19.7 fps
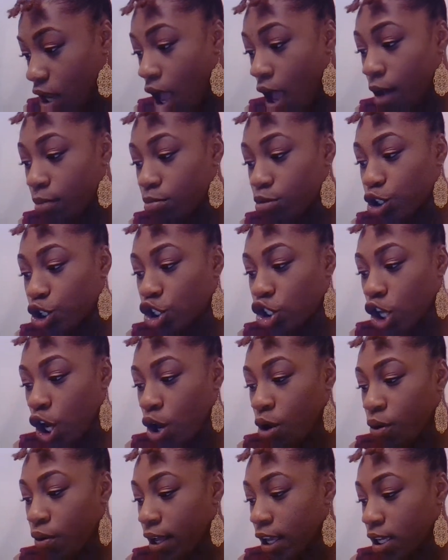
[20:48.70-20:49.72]
I'm
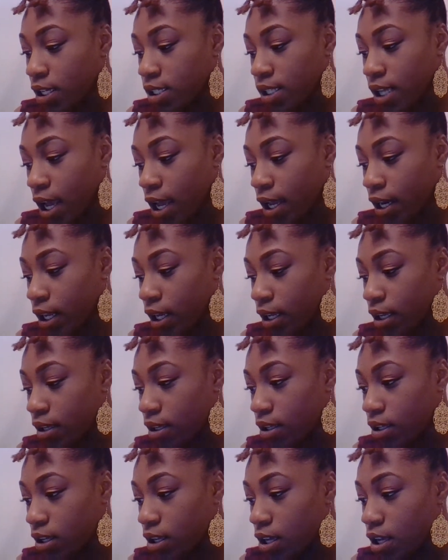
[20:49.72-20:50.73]
so excited.
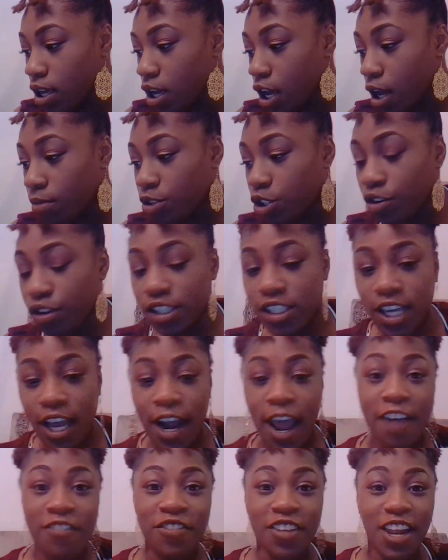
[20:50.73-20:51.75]
I'm so
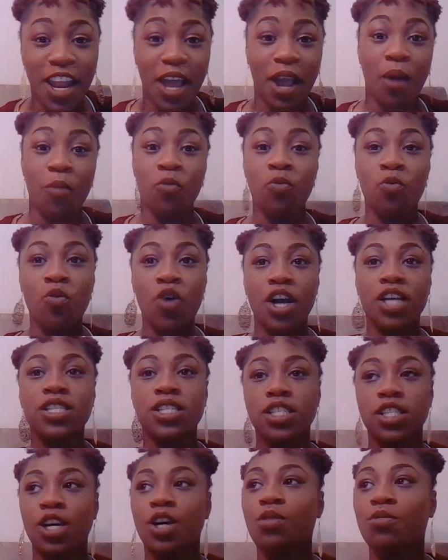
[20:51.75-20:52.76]
excited. I feel like I'm one
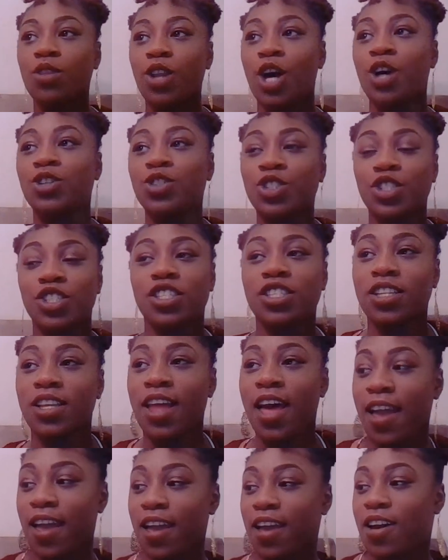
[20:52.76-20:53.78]
step closer to
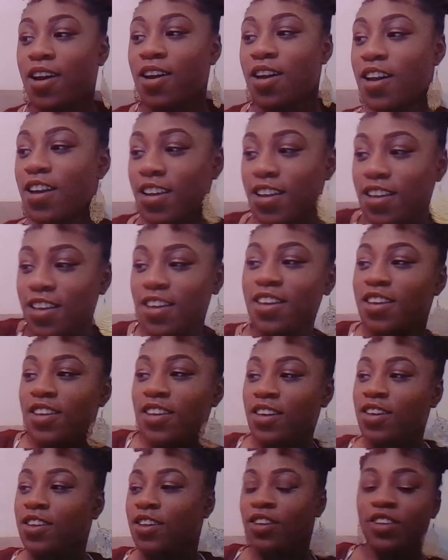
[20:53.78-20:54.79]
like,
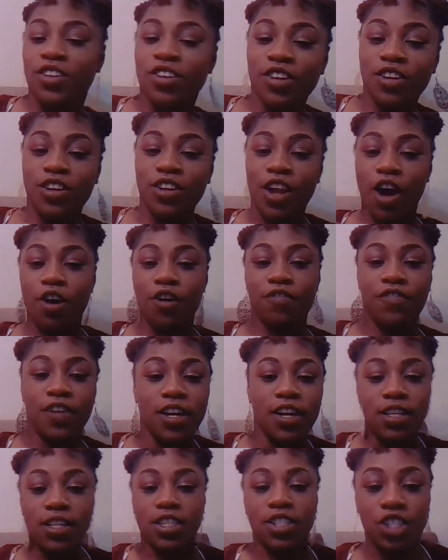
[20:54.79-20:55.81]

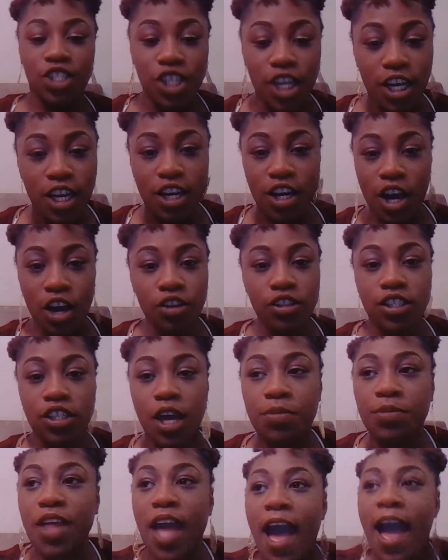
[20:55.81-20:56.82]
finna legit know
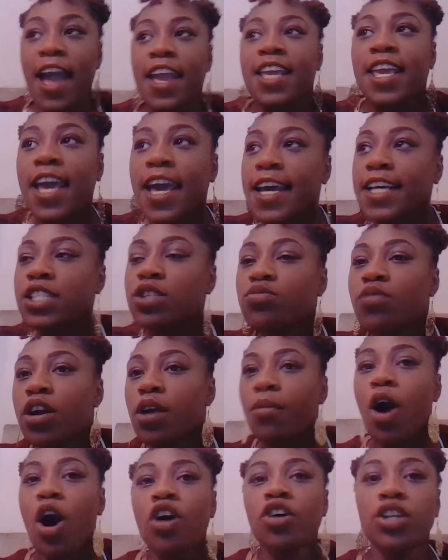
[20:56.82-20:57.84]
something. I guess what
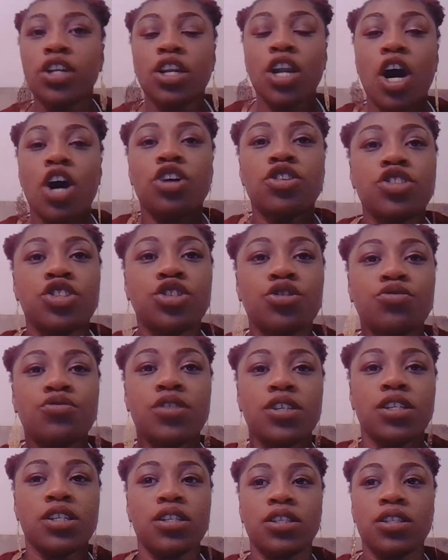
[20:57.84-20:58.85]
I'm holding on to
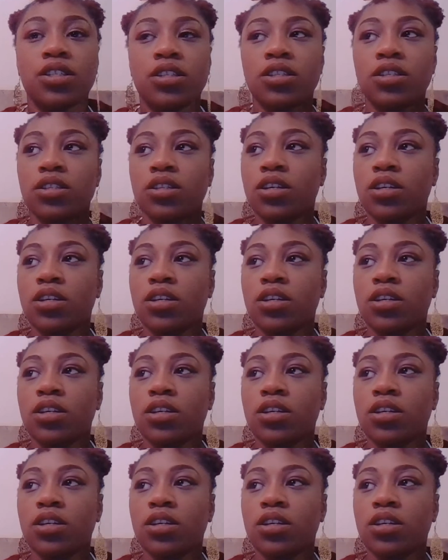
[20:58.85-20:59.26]
is